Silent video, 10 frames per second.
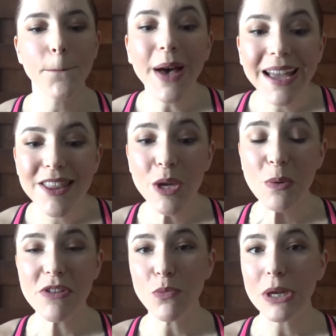But there
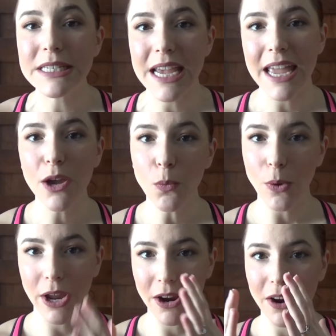was one day
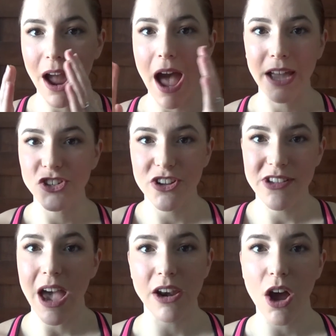where I
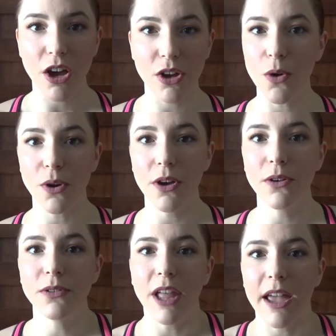just had hot
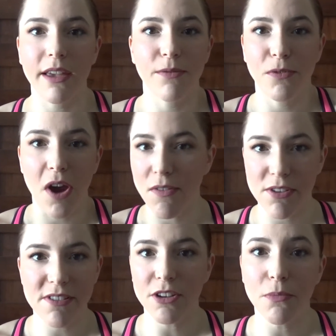cocoa like for
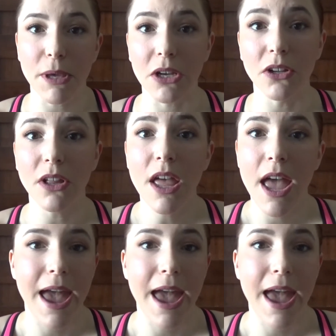every single meal,